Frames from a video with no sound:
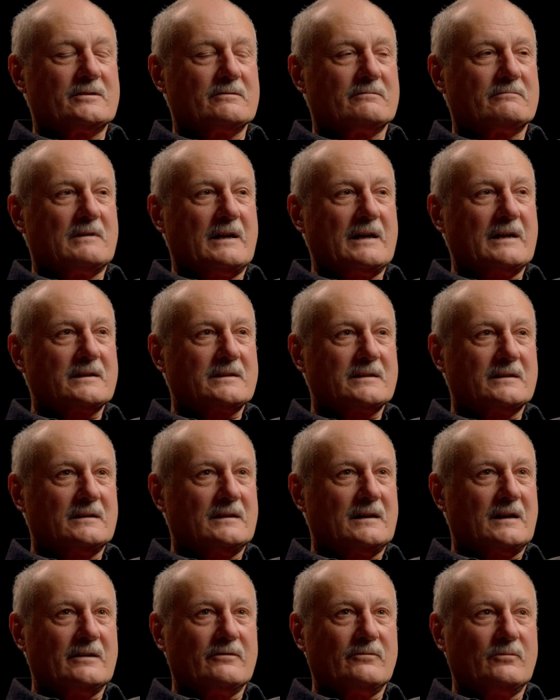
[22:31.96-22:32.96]
director
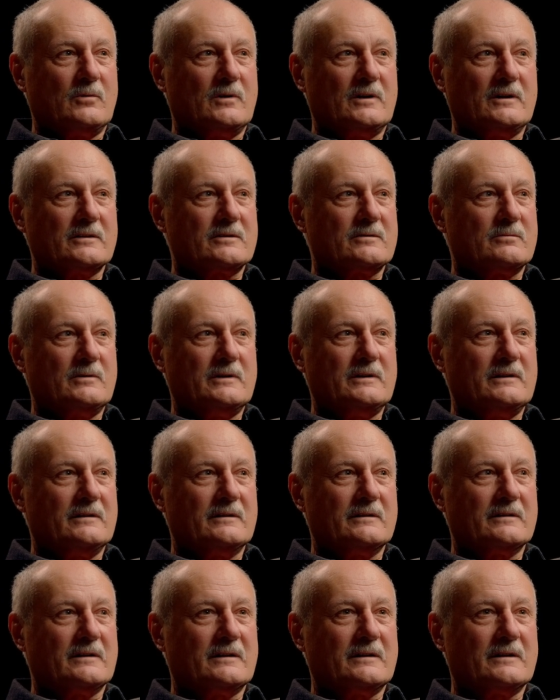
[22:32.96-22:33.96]
I've worked
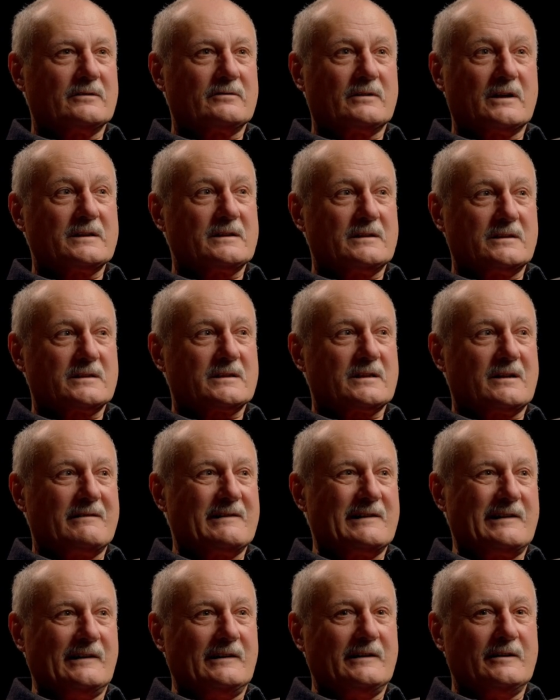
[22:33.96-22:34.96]
with right, is Terry
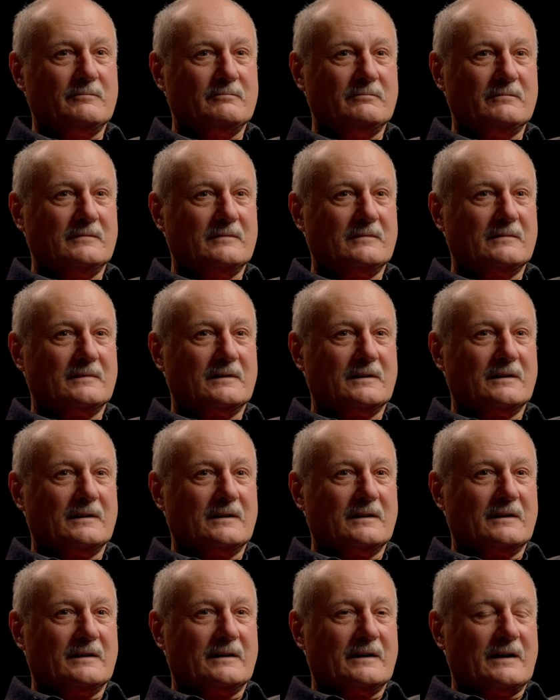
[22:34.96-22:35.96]
Gilliam.
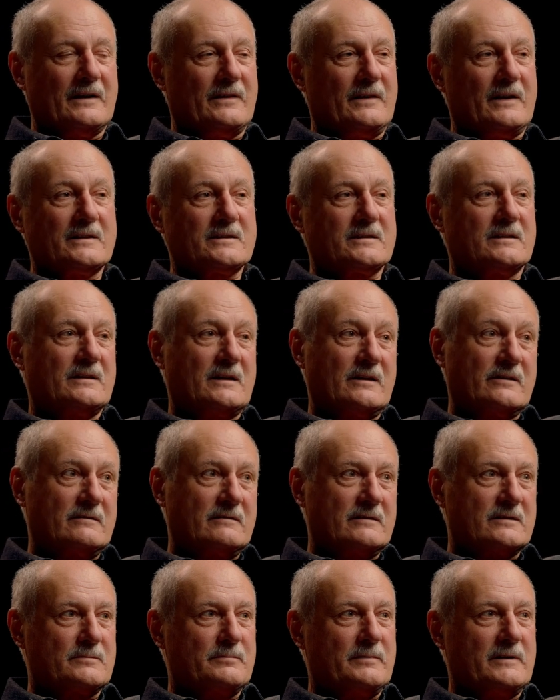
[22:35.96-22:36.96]
And that's another
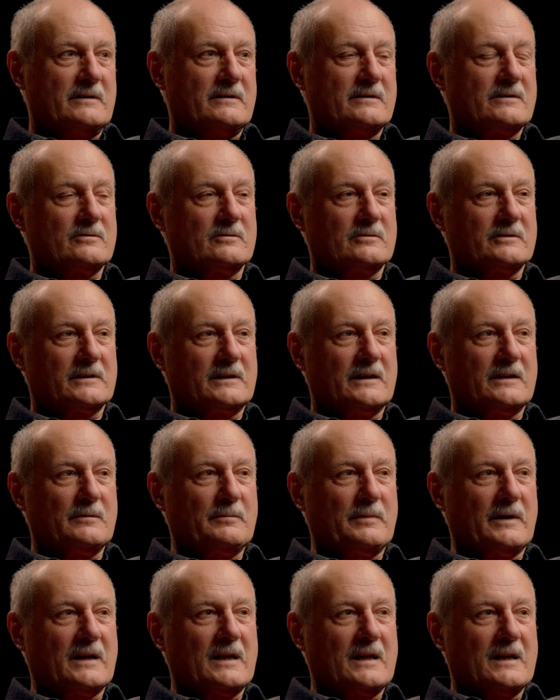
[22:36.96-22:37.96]
experience altogether.
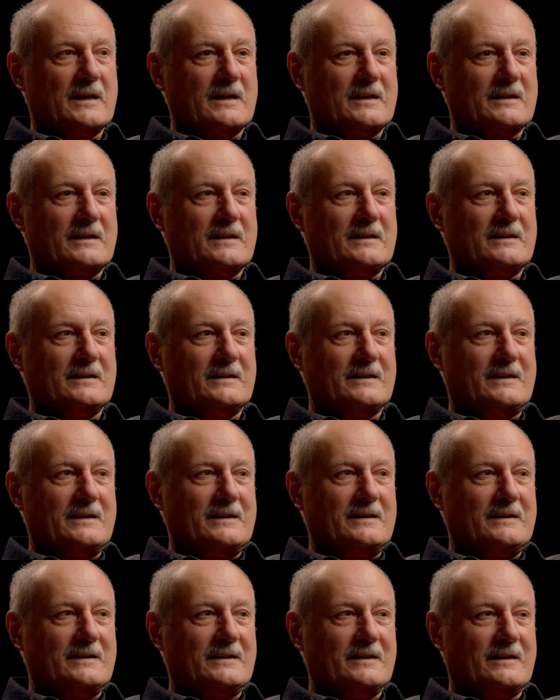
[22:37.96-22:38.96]
But the
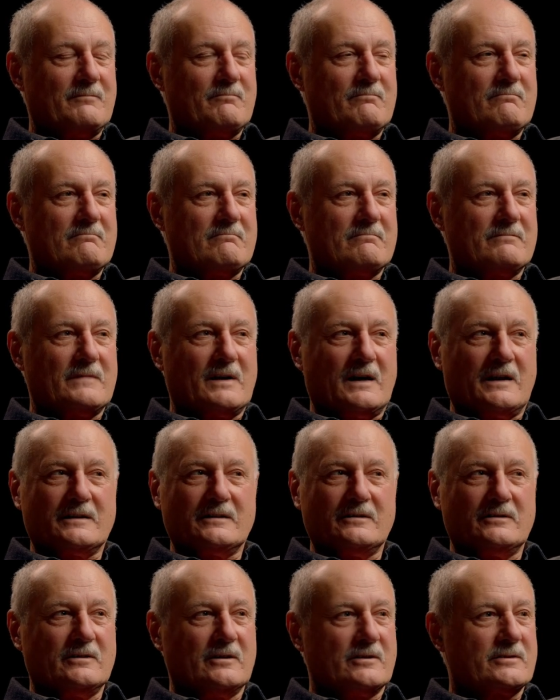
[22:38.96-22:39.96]
the um, I,
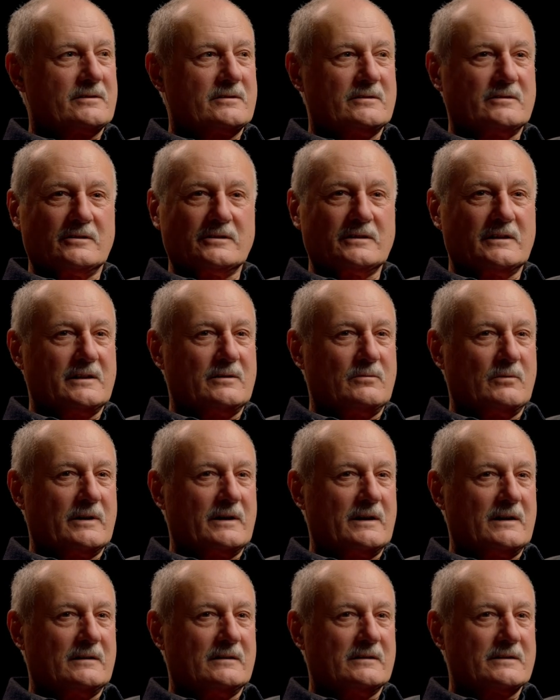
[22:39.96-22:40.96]
not not anyone
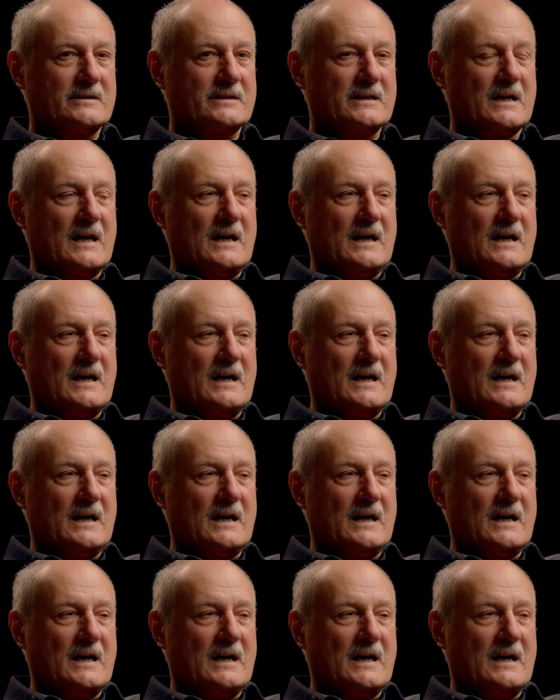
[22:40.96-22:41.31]
else.